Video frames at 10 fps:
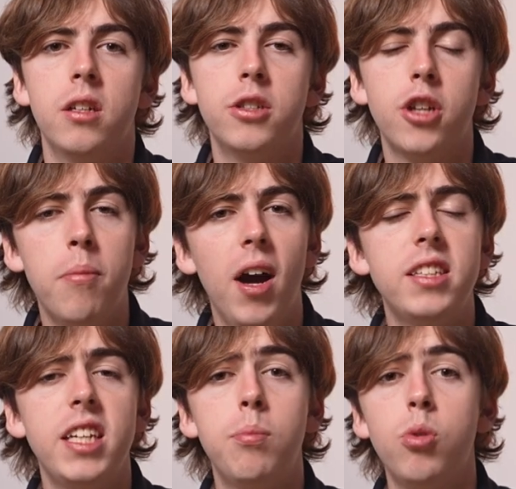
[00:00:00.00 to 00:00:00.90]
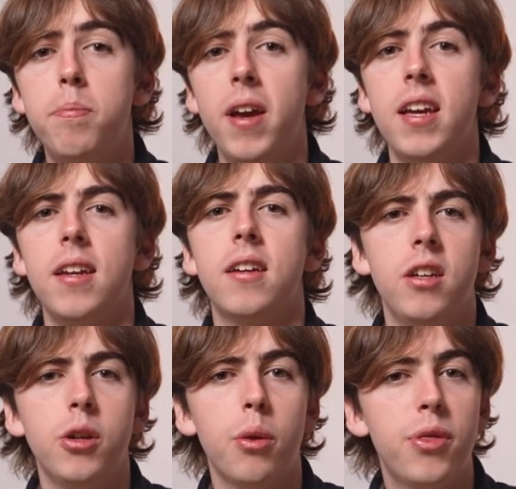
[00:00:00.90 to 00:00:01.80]
So my tip would be,
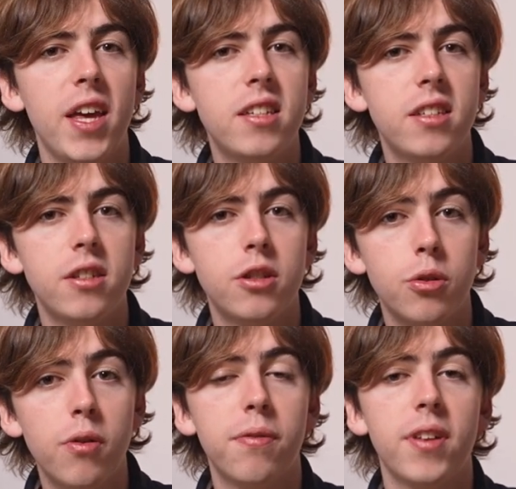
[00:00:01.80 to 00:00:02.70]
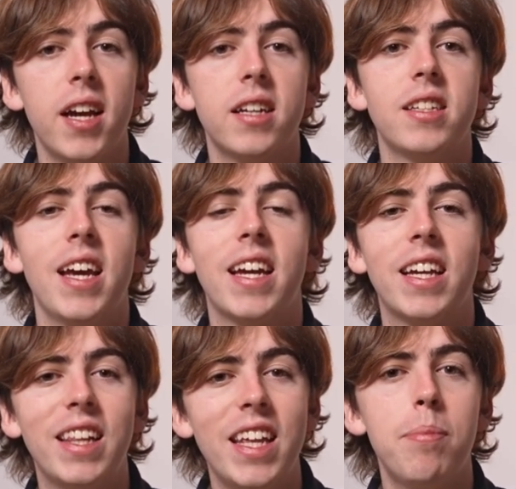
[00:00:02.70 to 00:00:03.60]
your thesis should reflect a
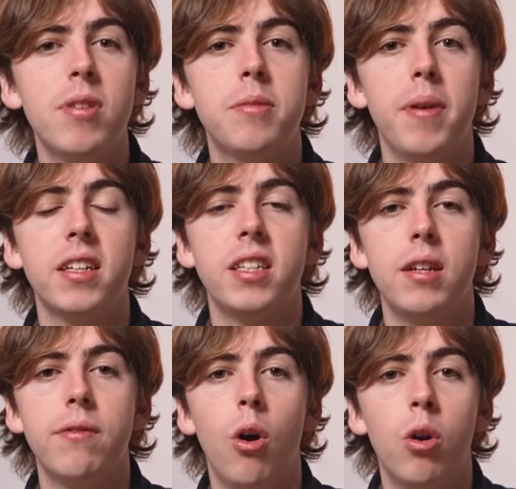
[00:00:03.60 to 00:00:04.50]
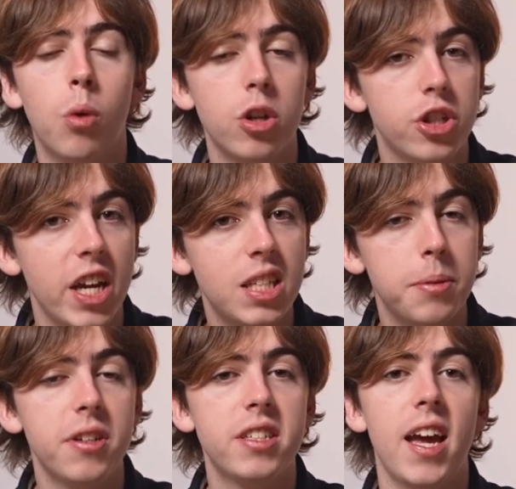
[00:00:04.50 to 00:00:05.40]
clear perspective on what
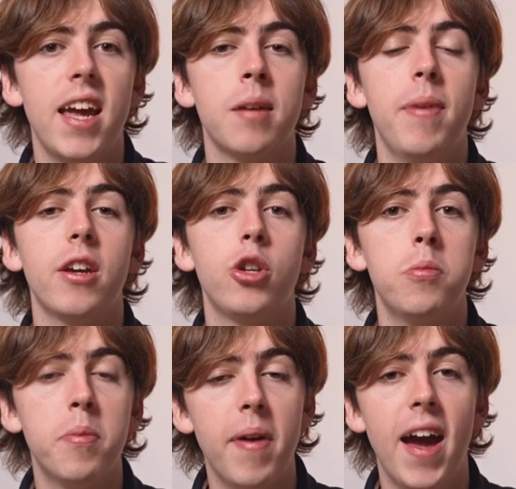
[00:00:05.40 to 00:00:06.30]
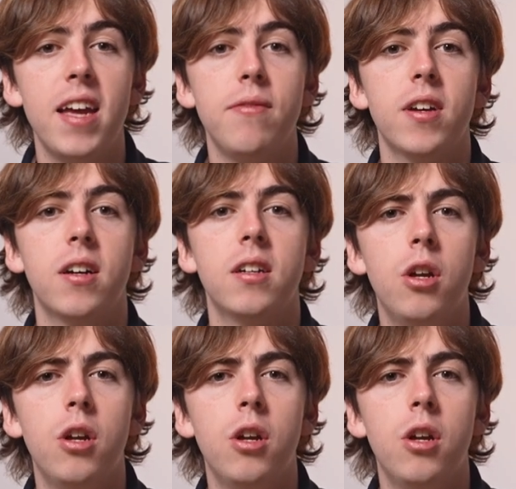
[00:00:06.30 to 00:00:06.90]
Shakespeare is saying about human behaviour,